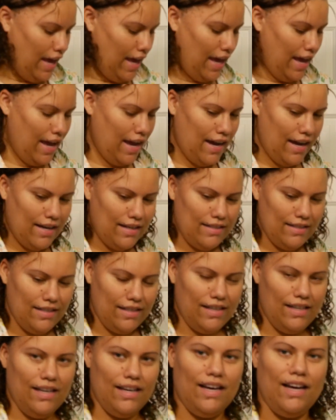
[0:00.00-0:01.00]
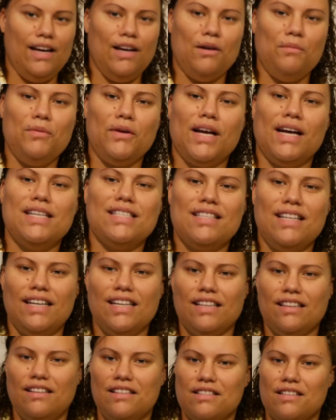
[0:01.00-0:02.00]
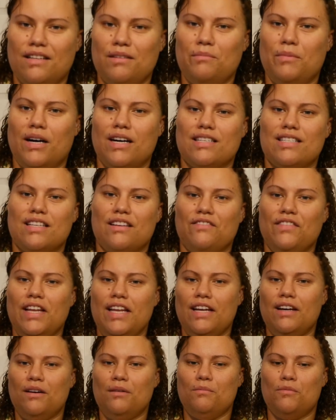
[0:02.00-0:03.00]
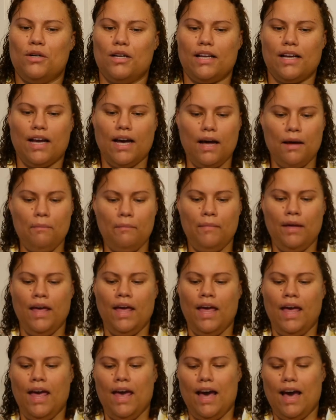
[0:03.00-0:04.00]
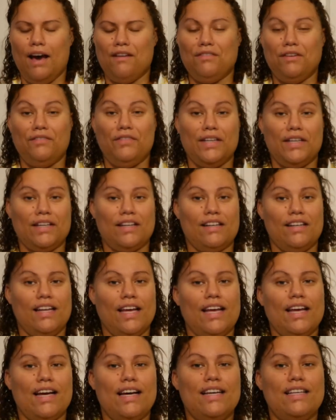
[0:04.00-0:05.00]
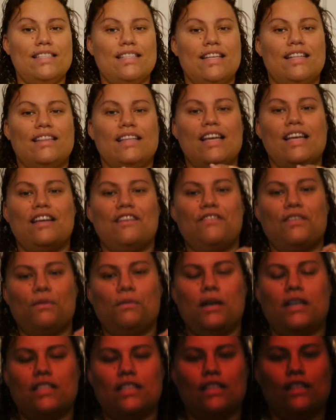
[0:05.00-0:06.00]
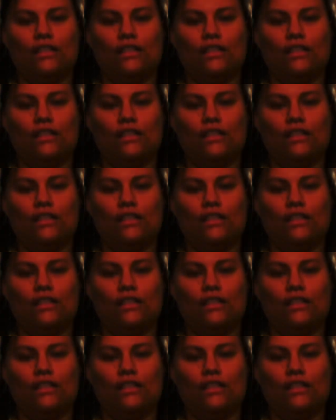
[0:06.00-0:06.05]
And I hope you guys like this unboxing video. More to come. Have a very good night, guys, and thank you for watching